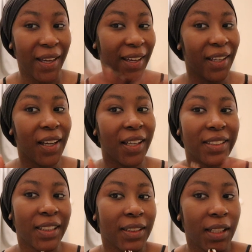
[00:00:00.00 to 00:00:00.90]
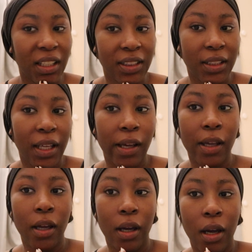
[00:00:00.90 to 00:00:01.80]
Hey guys, it's the next
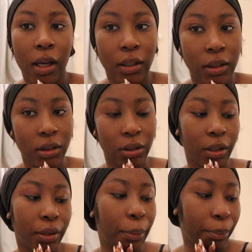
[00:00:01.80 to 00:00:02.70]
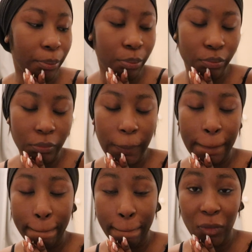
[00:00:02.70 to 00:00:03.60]
day and
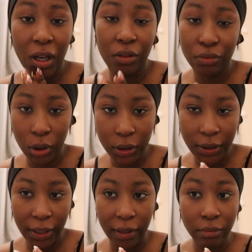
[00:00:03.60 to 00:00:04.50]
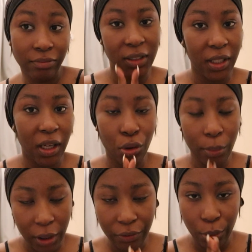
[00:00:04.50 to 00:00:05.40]
I've worked today. Today I got
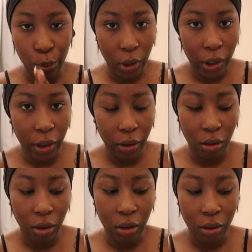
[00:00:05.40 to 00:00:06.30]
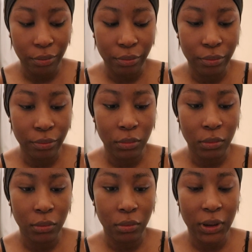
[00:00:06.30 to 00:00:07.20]
back from work,
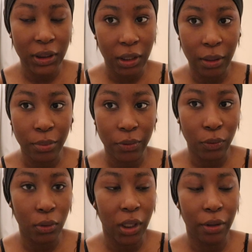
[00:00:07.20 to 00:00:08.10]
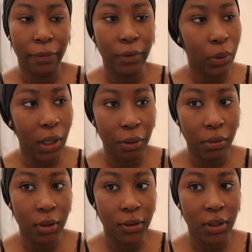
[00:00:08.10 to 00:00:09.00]
slept for like a few
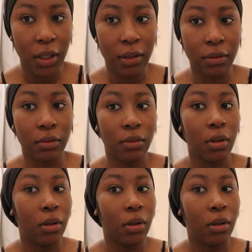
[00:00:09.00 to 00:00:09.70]
hours and